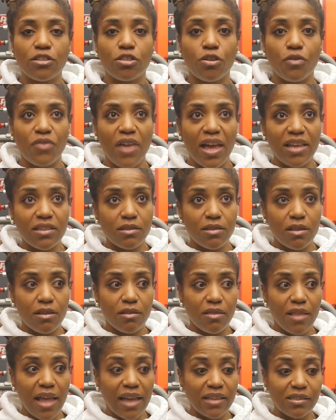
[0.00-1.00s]
So that's
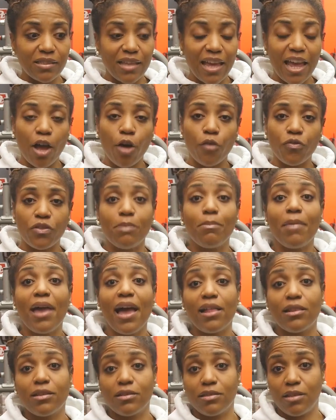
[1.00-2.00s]
the healthy
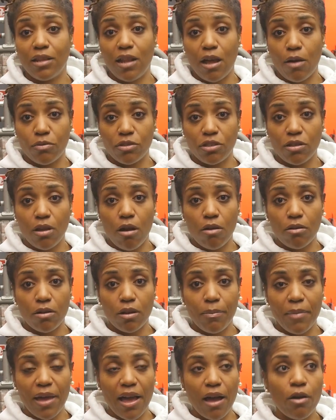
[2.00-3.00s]
balance that I was talking
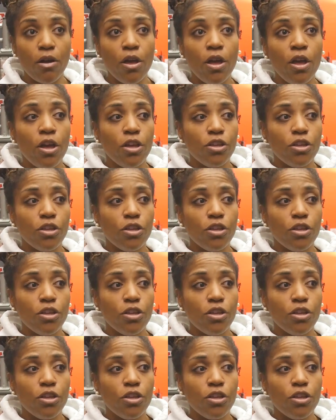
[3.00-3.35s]
about.